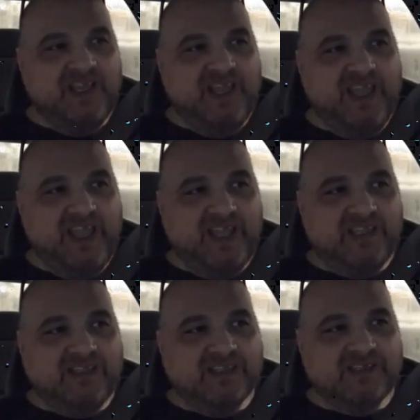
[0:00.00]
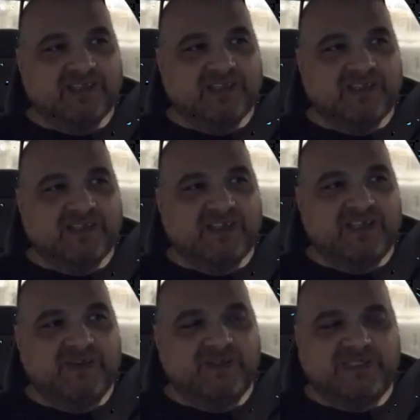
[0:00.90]
and
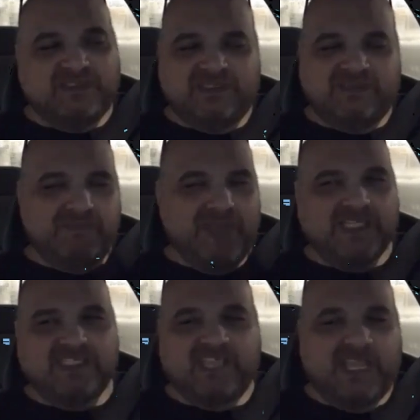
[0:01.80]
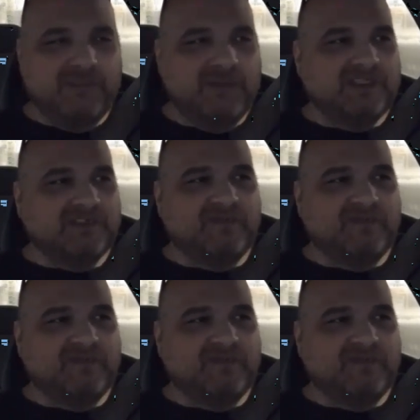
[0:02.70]
he was making statements of